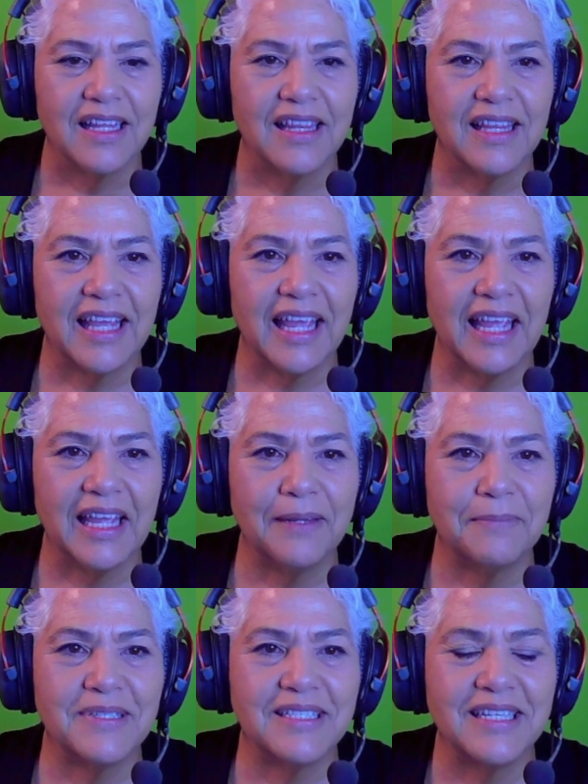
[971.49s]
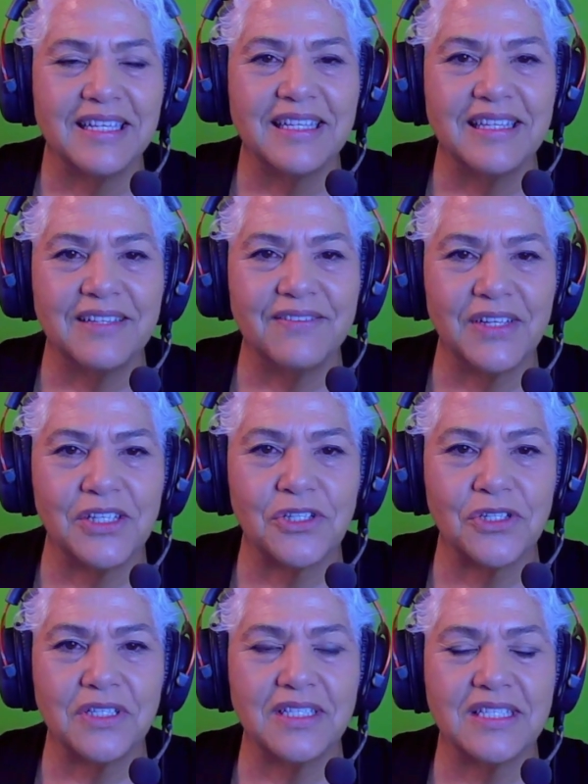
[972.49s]
the games, the
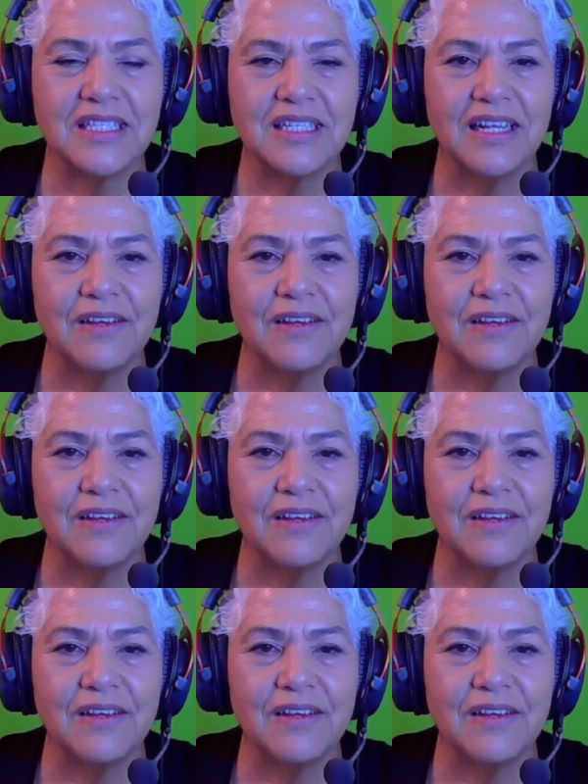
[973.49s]
visuals,